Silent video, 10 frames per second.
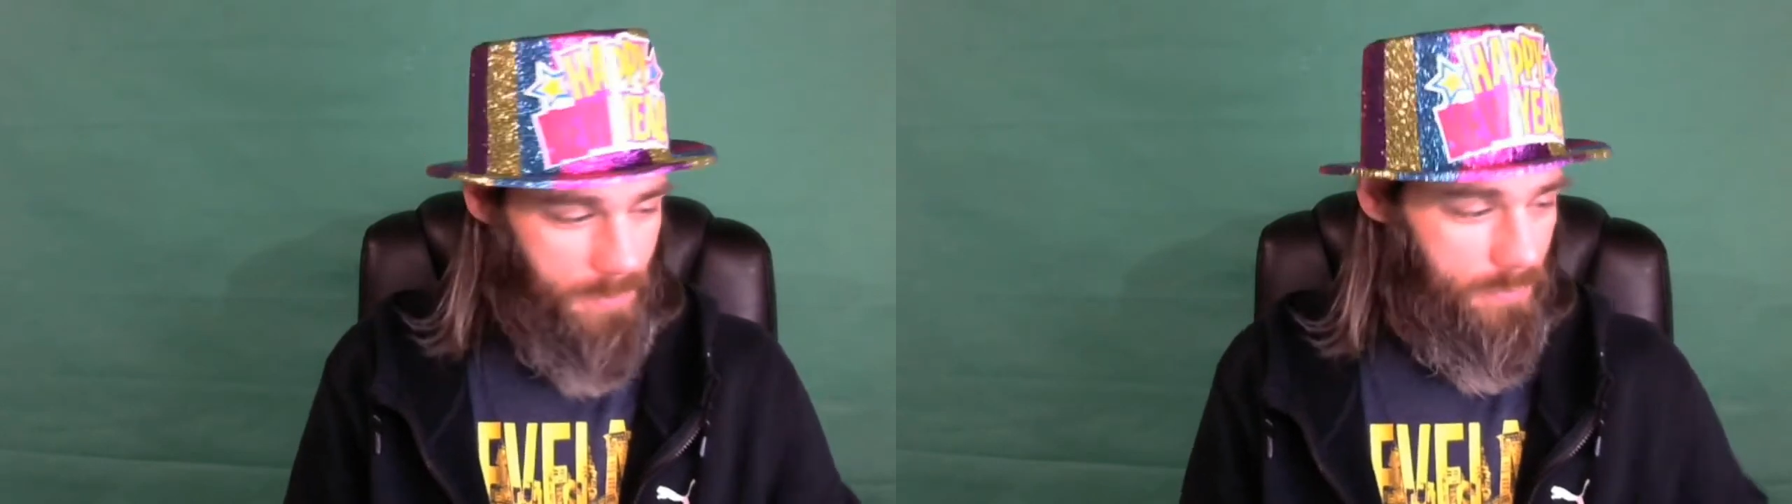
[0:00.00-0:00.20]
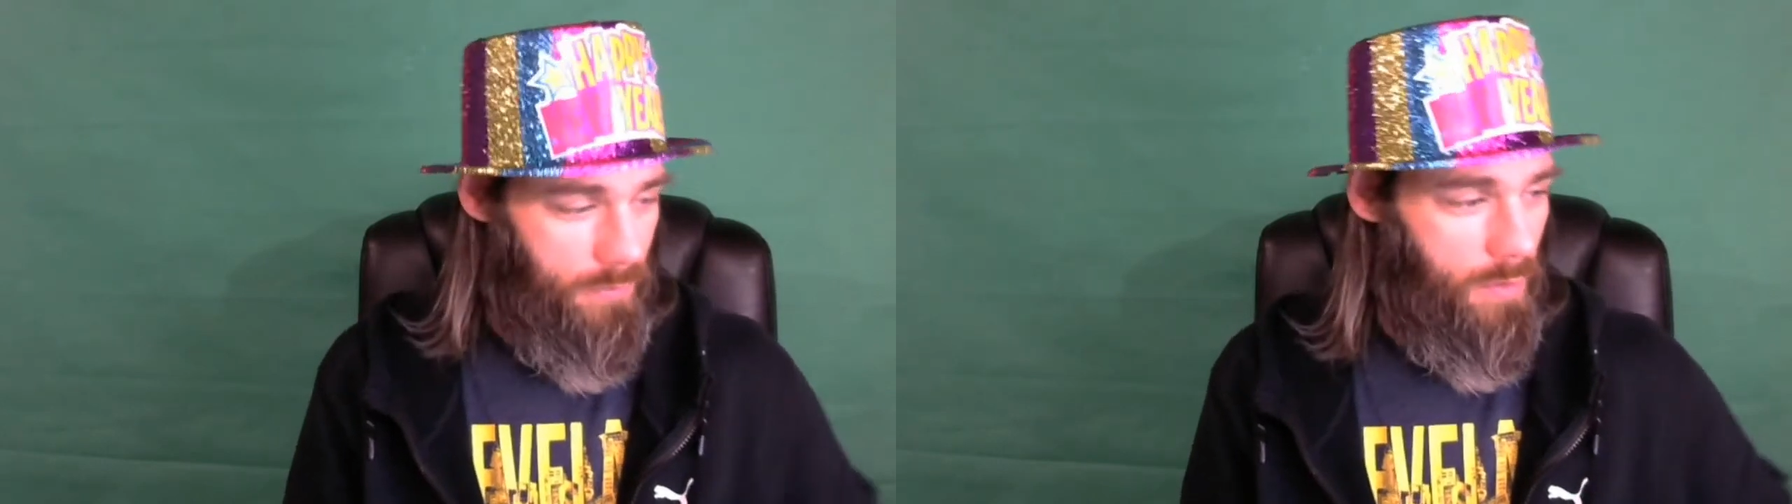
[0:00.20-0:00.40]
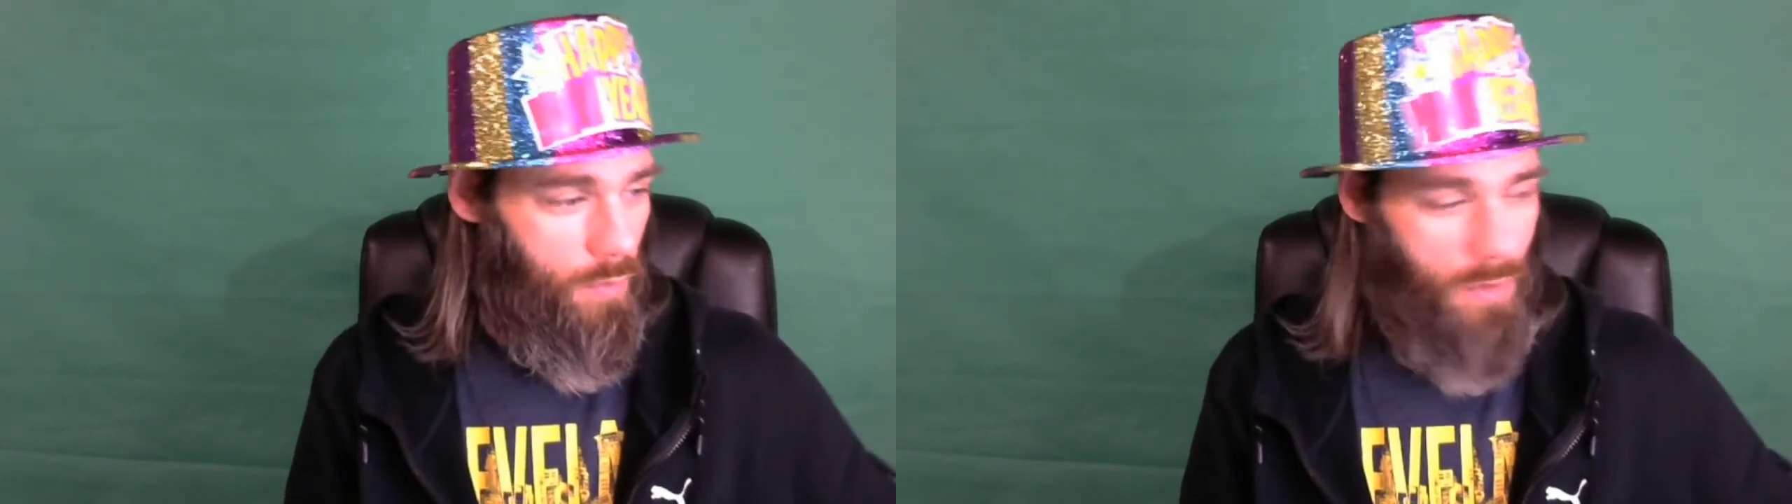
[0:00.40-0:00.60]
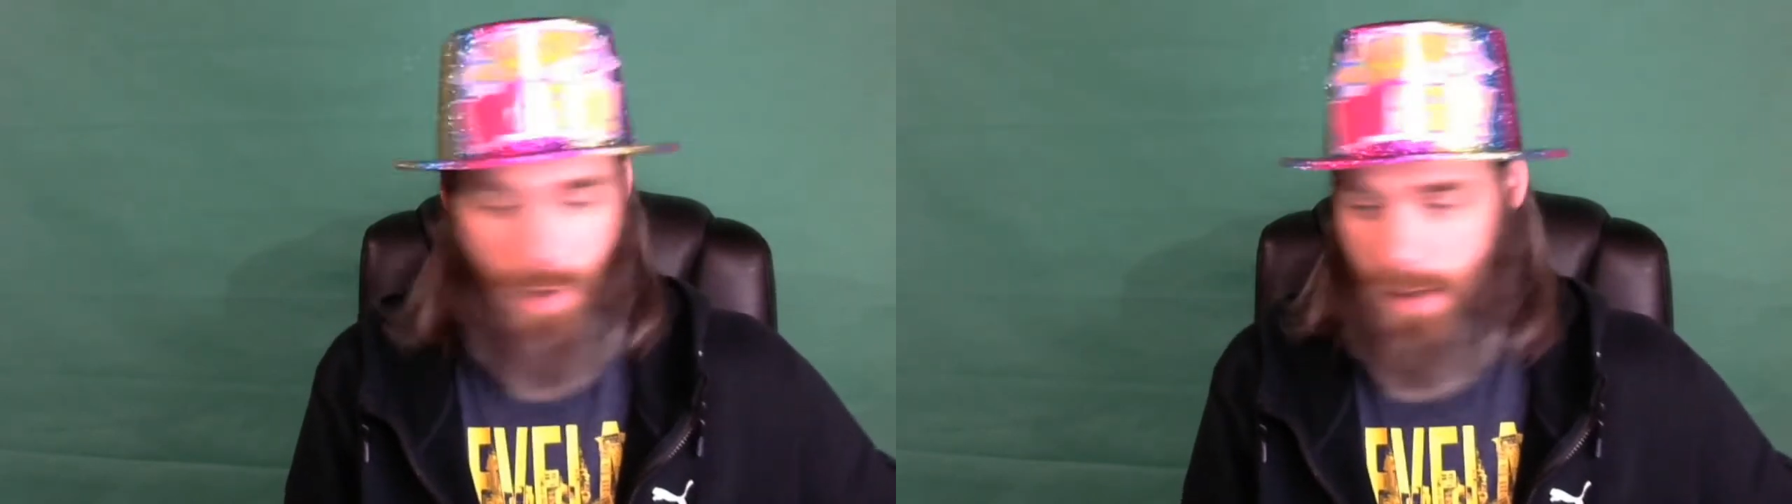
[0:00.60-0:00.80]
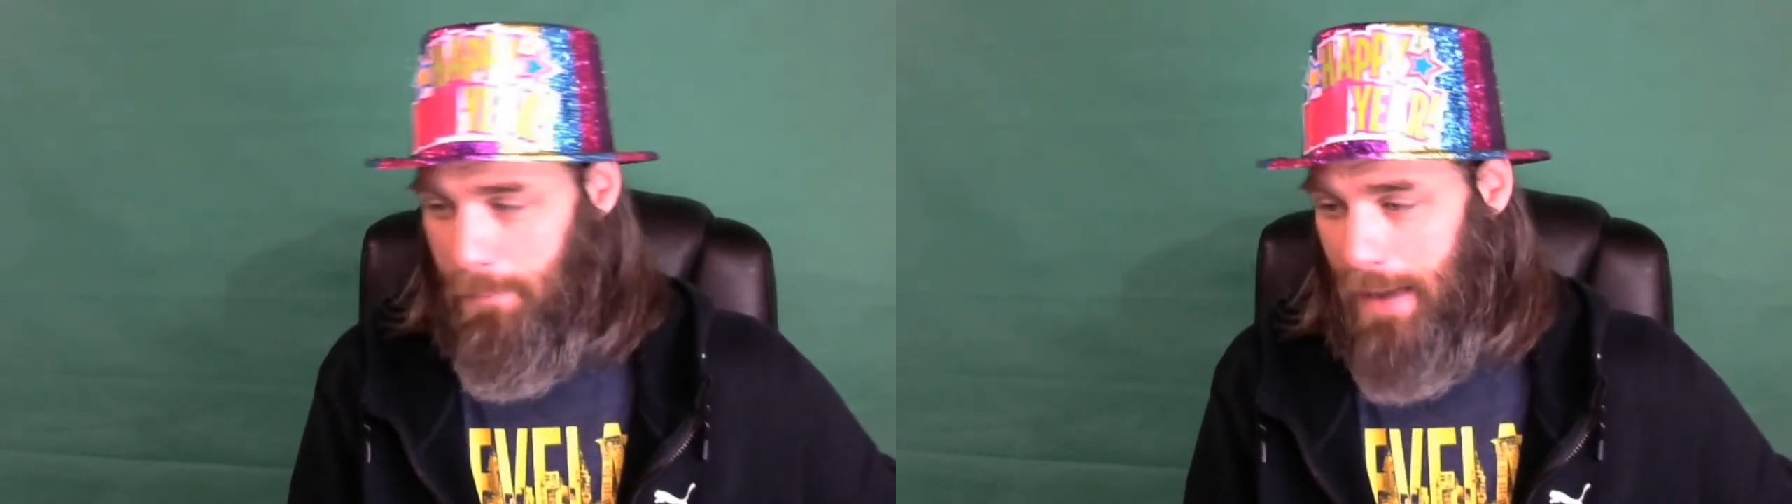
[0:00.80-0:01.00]
there's only one
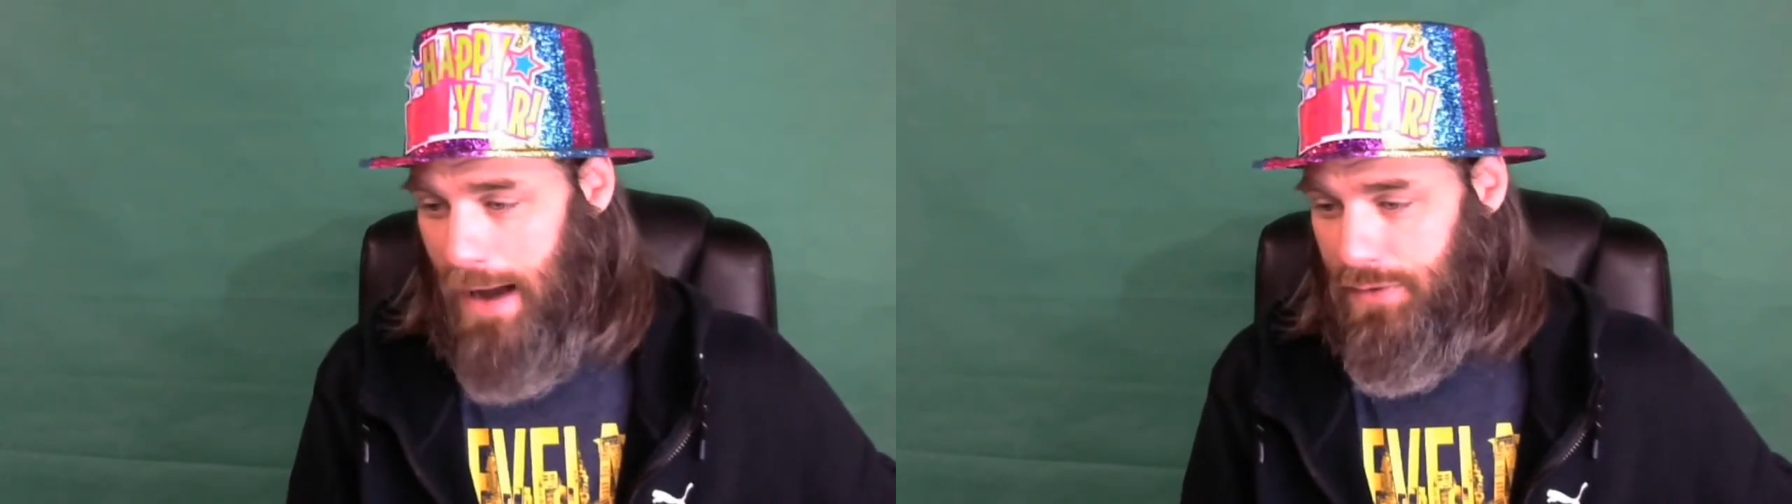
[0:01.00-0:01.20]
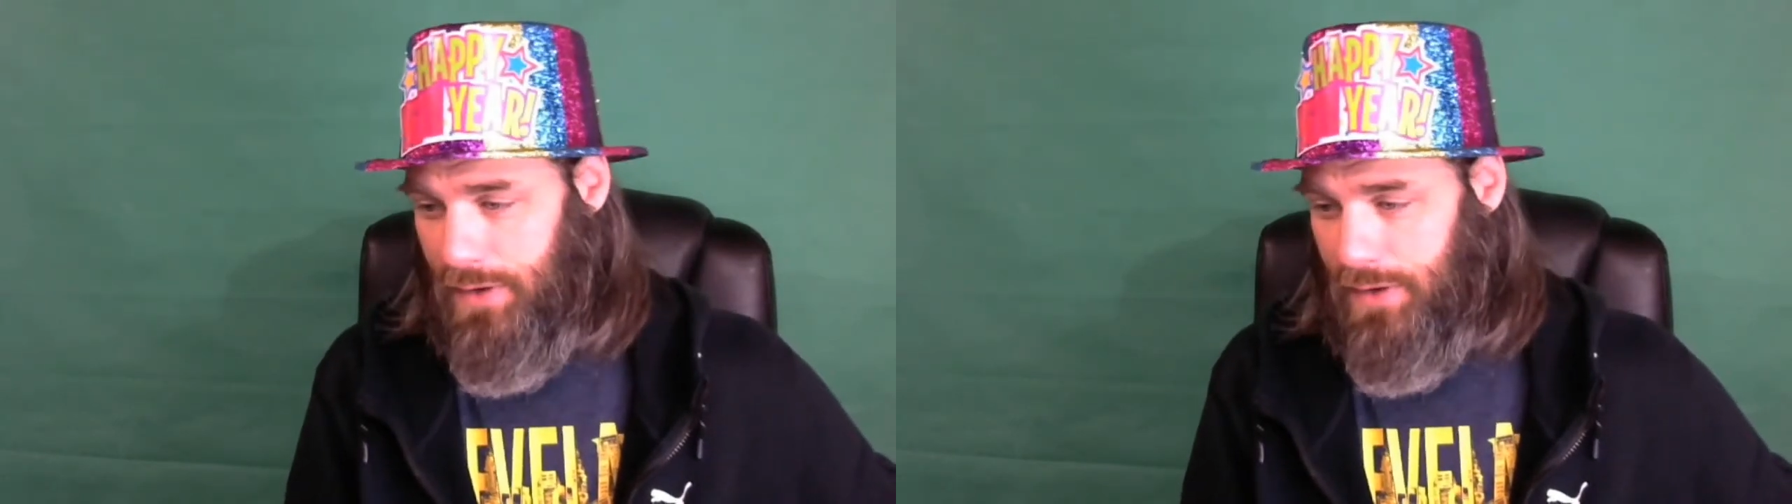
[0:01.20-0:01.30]
way to mount